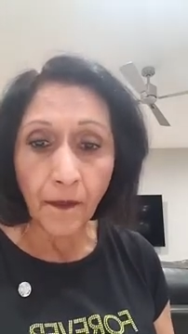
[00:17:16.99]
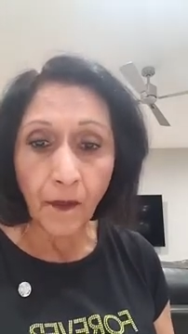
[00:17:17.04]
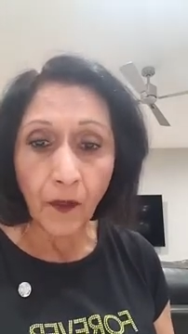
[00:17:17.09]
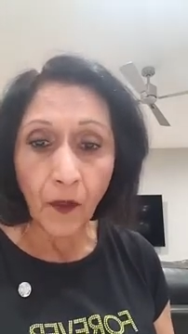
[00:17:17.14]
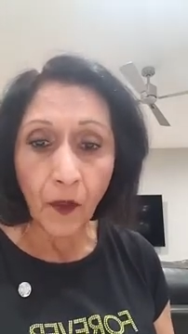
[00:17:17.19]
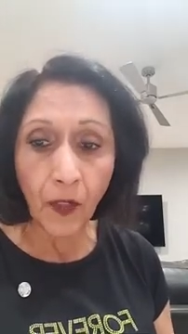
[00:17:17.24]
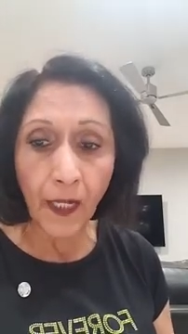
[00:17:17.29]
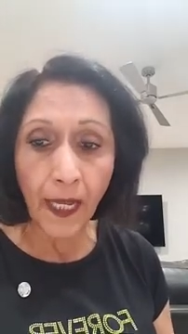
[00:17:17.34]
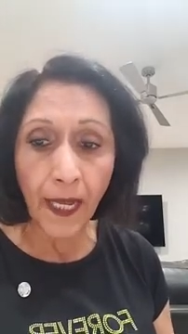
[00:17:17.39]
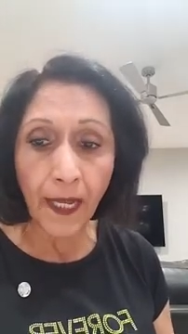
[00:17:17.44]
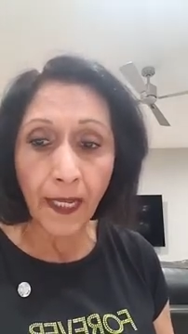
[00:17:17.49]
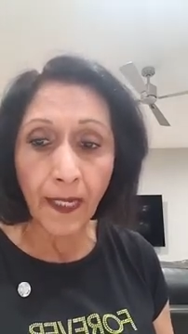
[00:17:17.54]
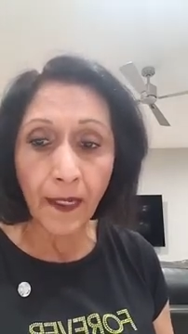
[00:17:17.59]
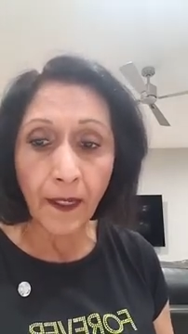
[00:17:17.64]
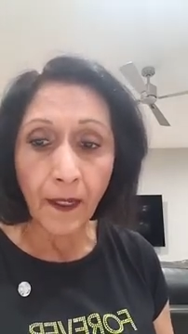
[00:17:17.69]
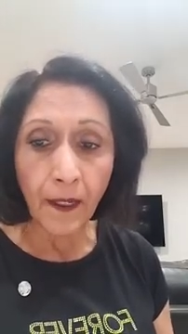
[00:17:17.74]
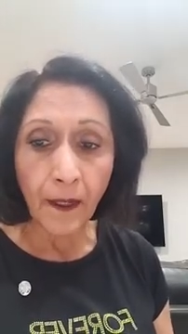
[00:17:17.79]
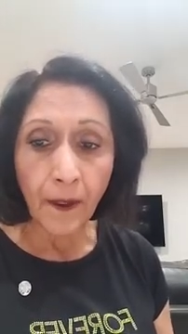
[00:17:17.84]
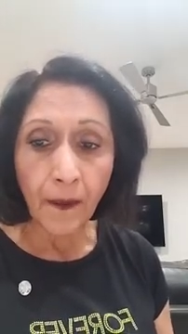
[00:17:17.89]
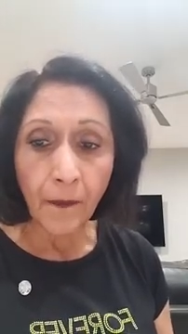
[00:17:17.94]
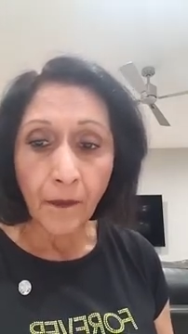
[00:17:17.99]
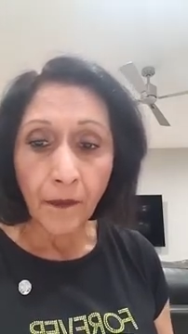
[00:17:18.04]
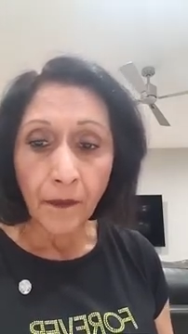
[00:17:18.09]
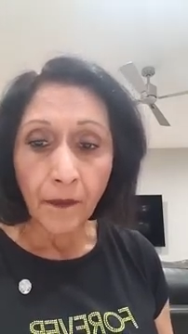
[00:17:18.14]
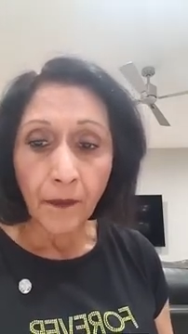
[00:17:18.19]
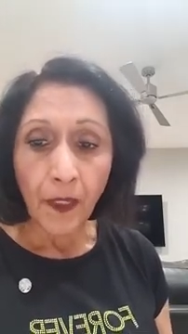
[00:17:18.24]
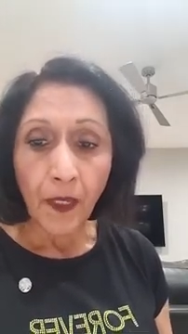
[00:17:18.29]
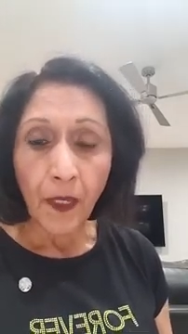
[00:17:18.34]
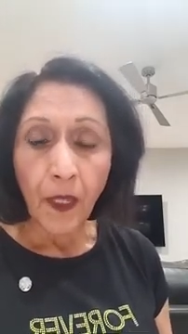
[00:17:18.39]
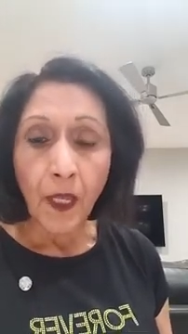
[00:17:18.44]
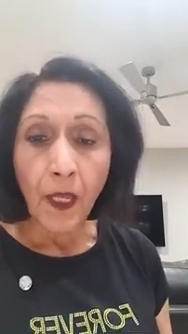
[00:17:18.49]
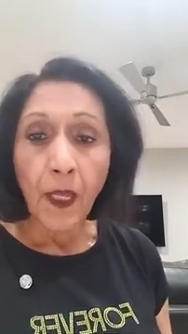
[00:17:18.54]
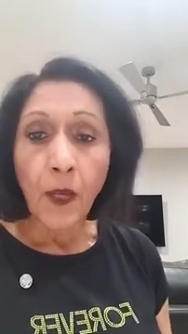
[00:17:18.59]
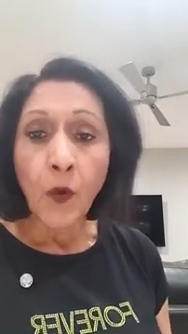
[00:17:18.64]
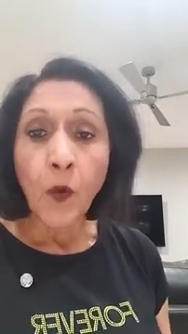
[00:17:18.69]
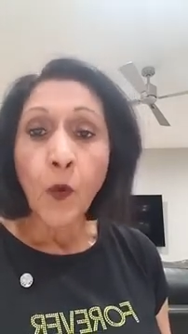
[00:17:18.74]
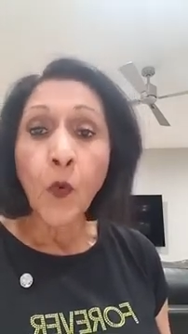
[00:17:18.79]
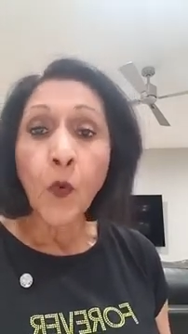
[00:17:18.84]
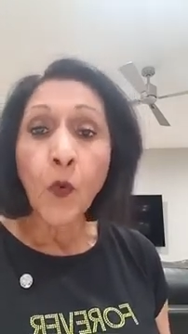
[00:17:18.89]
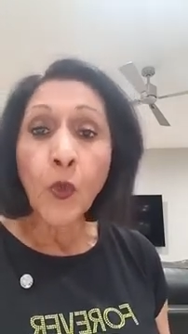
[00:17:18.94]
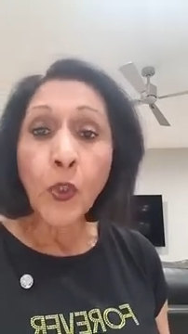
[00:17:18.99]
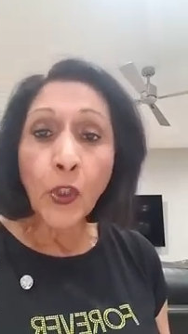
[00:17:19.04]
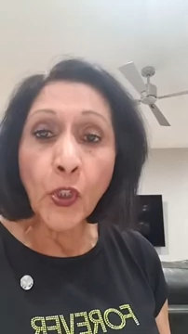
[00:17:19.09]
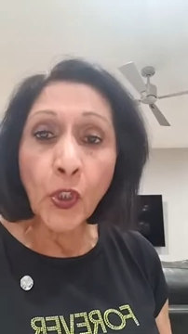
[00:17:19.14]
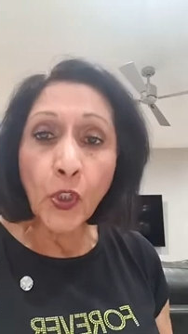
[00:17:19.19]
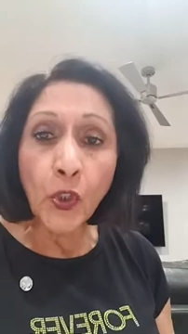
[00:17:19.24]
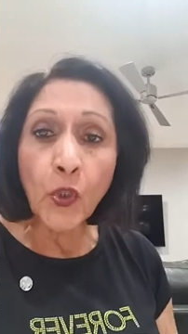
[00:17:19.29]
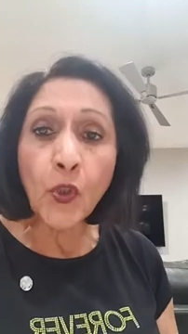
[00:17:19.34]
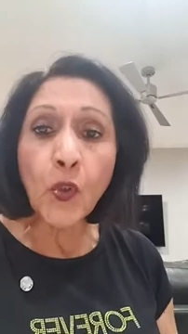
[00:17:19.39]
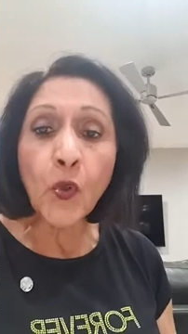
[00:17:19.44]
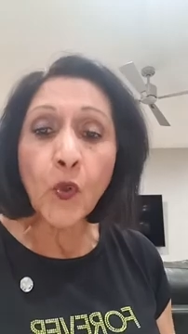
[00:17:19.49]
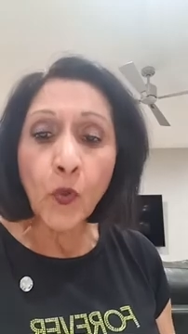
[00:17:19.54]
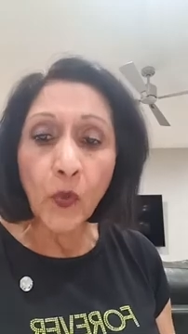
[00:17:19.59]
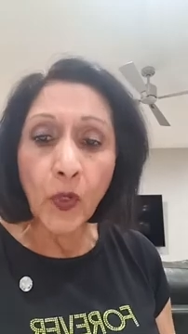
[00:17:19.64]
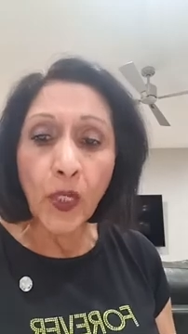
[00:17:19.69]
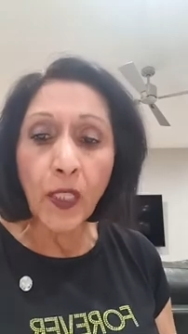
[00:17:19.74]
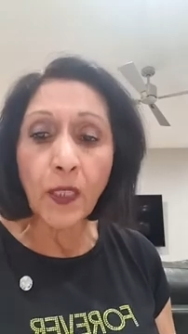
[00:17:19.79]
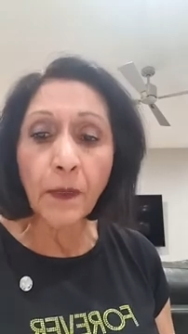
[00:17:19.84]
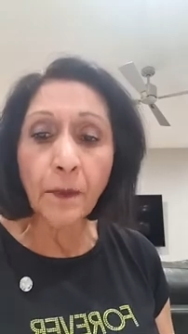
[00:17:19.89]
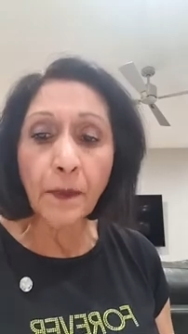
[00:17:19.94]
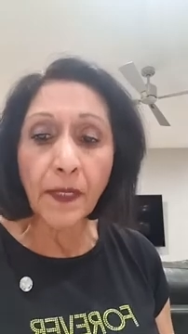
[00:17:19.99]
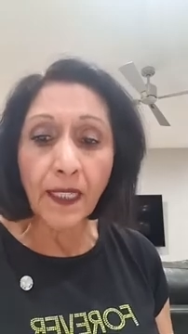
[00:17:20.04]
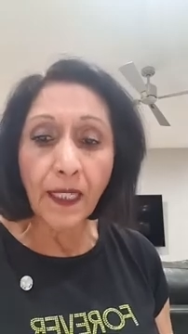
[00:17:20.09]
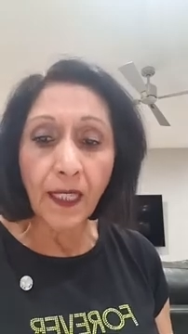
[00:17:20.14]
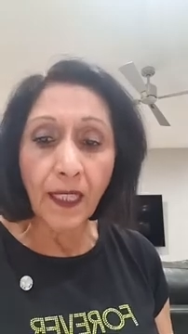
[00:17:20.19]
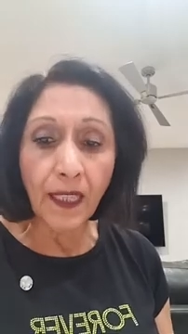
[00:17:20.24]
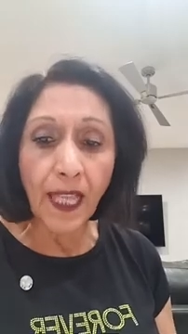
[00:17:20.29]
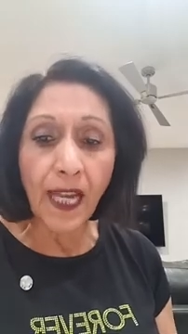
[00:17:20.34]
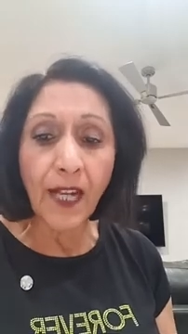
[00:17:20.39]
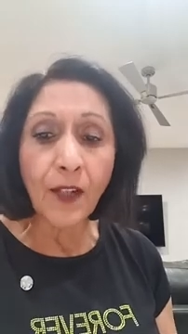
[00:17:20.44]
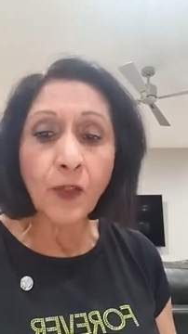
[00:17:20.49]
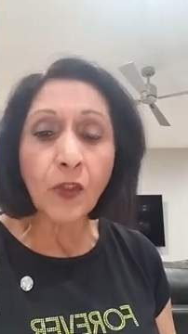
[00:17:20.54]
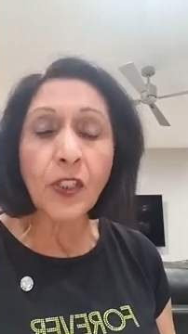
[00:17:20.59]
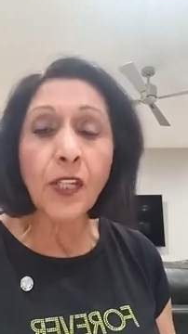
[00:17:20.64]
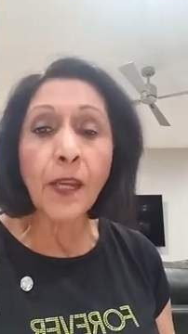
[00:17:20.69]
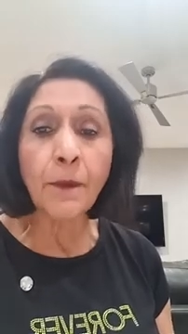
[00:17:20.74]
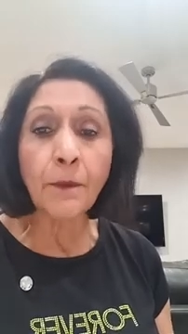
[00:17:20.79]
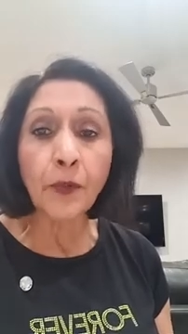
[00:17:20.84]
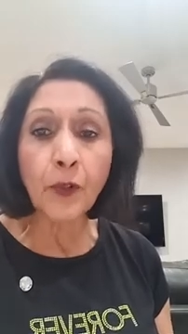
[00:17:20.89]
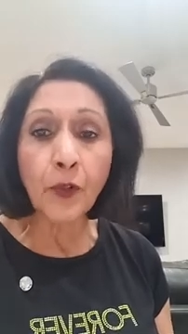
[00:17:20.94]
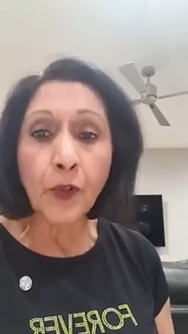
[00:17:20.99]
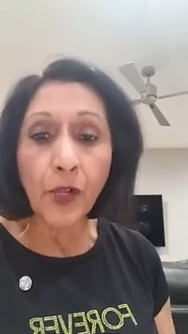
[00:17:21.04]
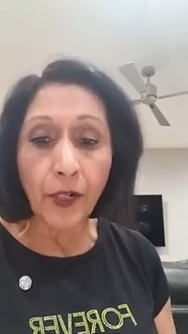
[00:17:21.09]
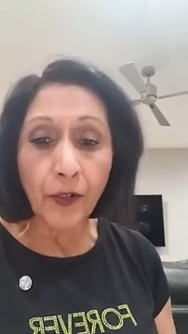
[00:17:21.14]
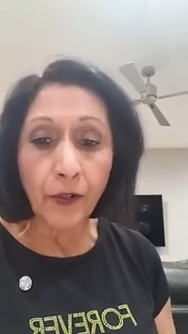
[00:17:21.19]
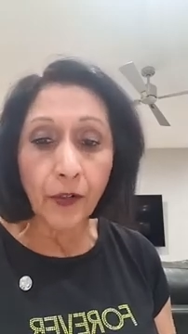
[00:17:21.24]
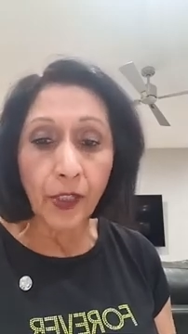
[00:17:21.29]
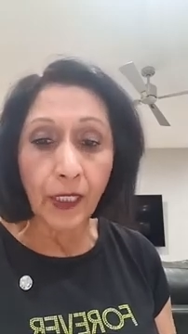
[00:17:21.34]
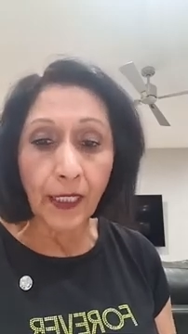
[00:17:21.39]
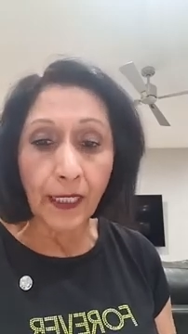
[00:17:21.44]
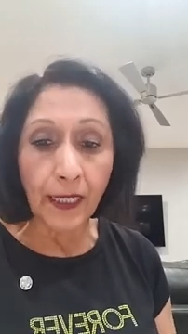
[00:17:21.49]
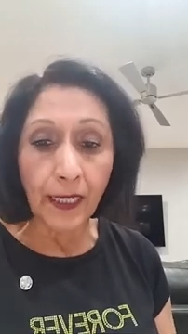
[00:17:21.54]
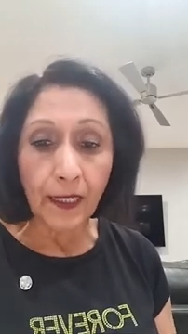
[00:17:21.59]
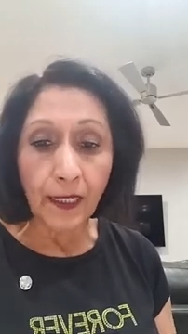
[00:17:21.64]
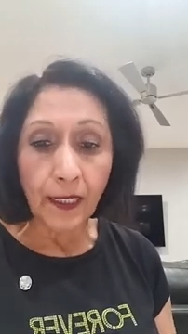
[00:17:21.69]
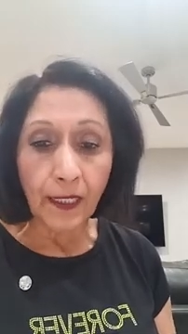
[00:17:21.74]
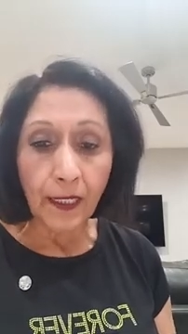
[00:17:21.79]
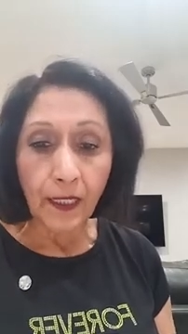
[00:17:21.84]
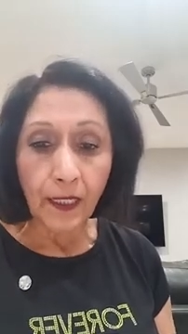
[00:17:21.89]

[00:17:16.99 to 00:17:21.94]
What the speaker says: okay? You will be allowed temporarily